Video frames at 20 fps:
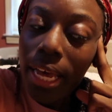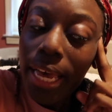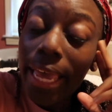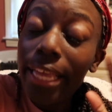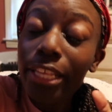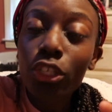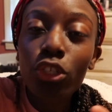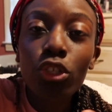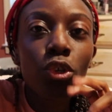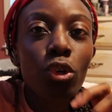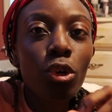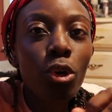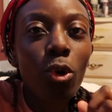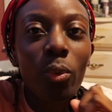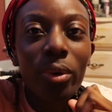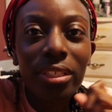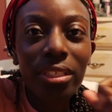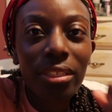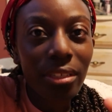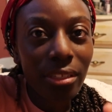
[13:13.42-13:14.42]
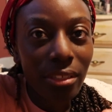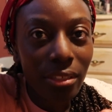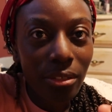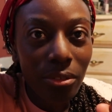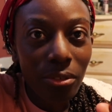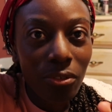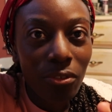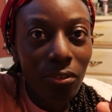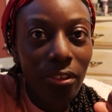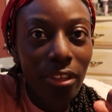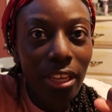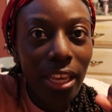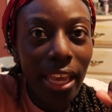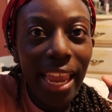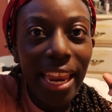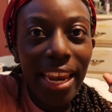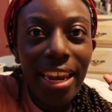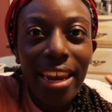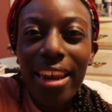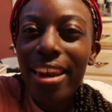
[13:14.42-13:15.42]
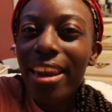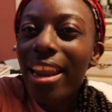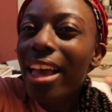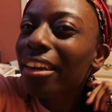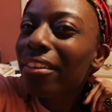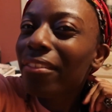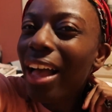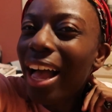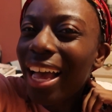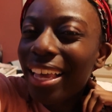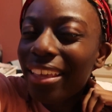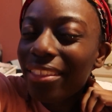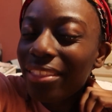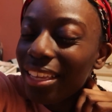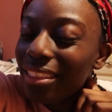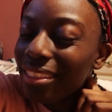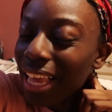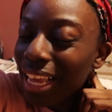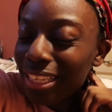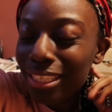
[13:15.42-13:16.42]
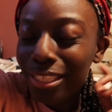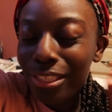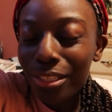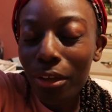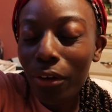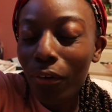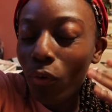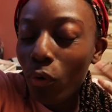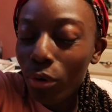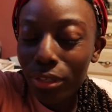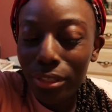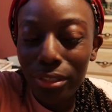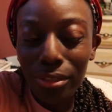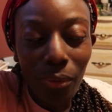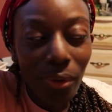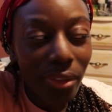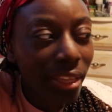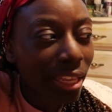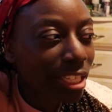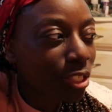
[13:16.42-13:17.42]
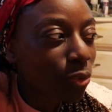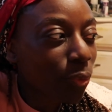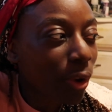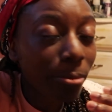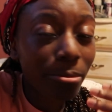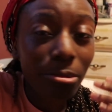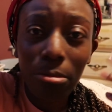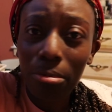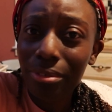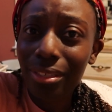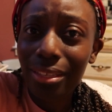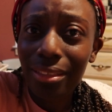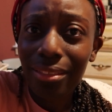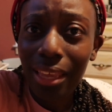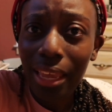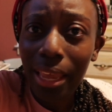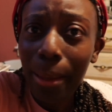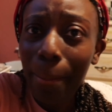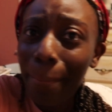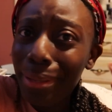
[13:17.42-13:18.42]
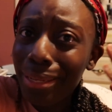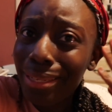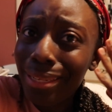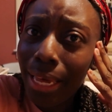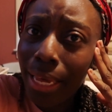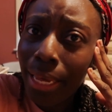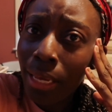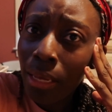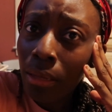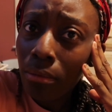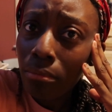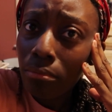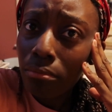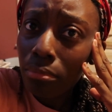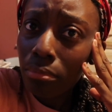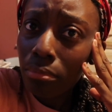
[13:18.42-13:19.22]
It's too coincidental. And I think that's, of course, that's the way I'm supposed to think. But like,